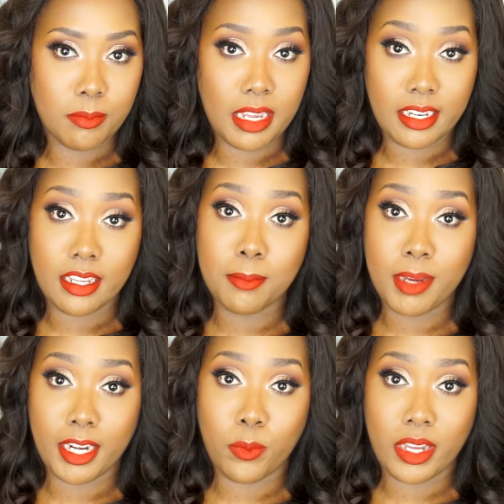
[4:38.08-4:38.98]
Indian
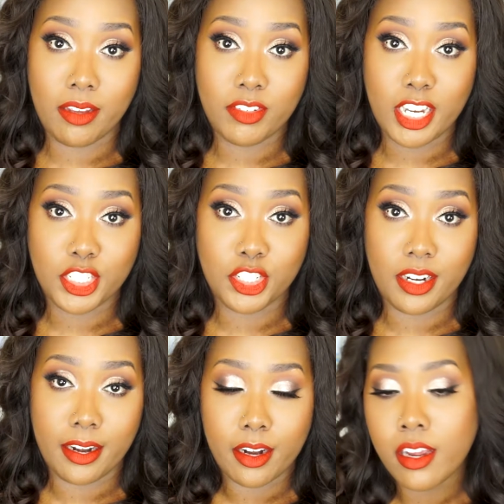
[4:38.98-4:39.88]
Body Wave texture
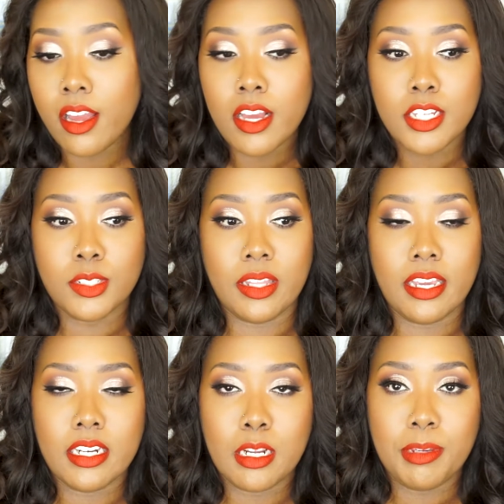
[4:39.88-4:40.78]
hair, so they
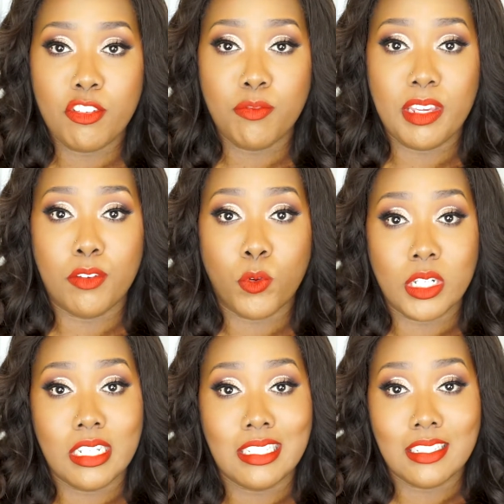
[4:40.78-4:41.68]
ended up giving me a
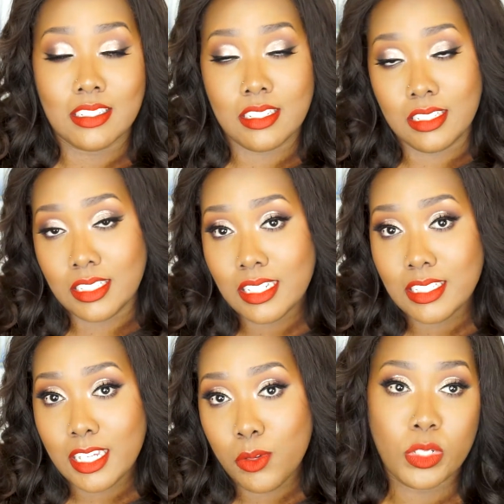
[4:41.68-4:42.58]
14, 16,
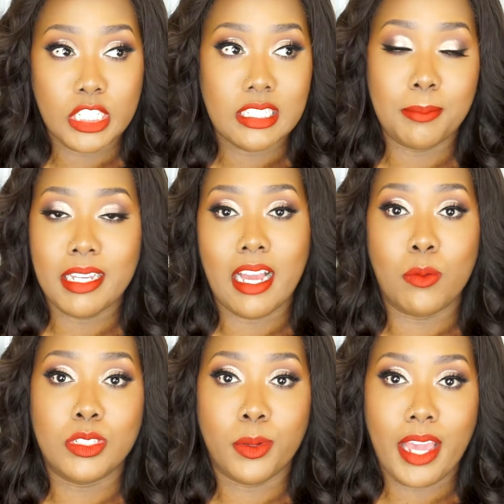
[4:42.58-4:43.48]
16, which is something I
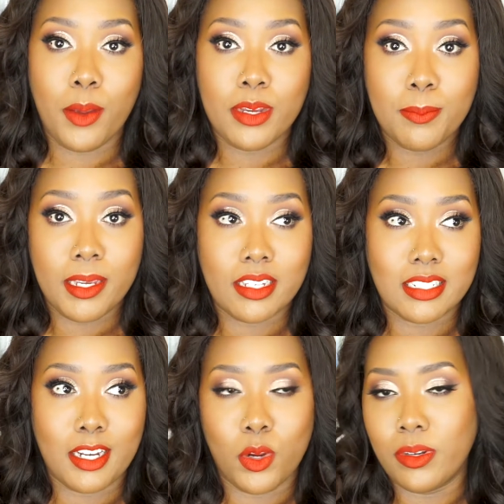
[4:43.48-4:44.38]
was okay with because
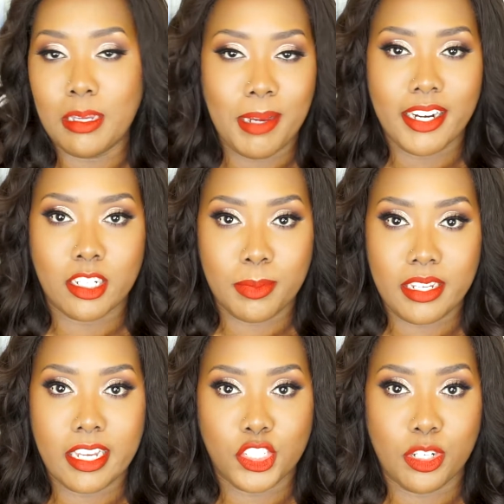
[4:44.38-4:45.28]
I don't need my hair to
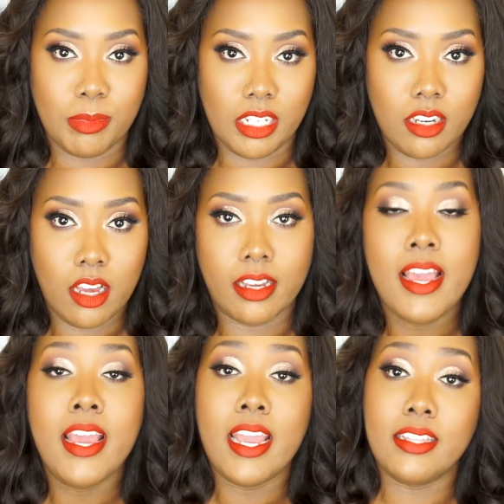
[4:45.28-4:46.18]
be extremely long,
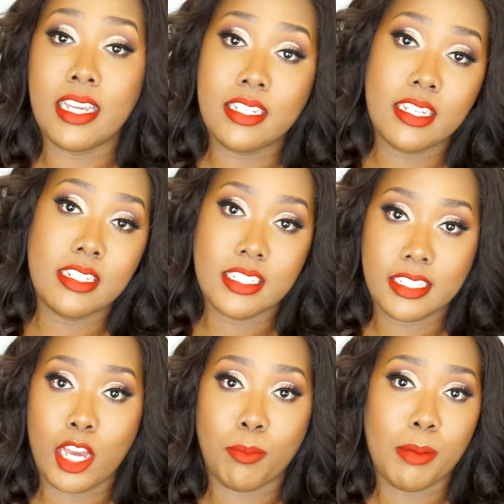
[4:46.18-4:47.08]
and they did
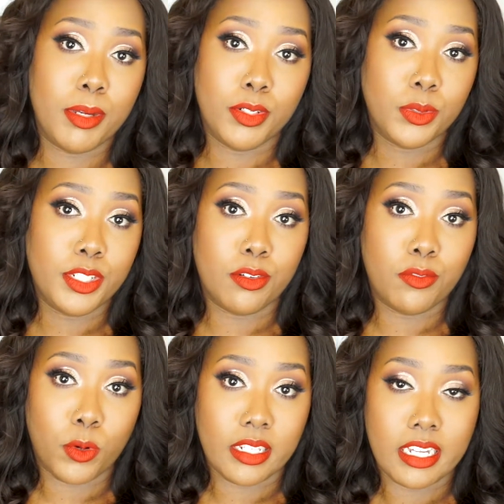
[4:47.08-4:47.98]
discount my bundle deal
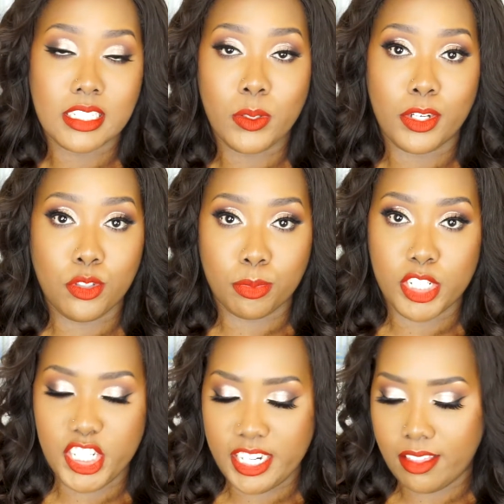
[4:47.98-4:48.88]
for that, so I do
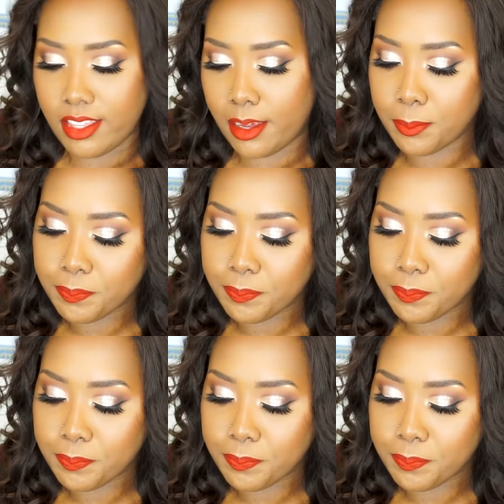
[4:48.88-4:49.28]
appreciate that.